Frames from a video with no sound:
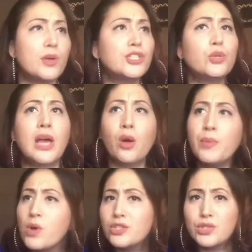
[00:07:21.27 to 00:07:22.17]
Why aren't you
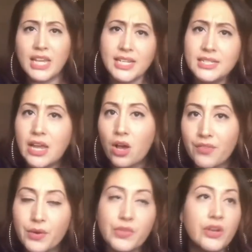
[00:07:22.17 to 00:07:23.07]
helping? Why aren't you taking a day
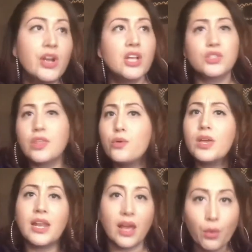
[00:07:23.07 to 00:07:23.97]
off here and there so that you
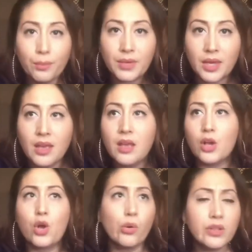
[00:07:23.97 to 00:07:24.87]
can help me
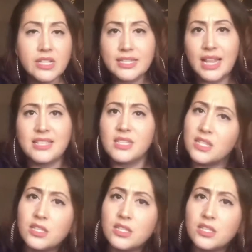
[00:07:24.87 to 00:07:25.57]
go to these classes?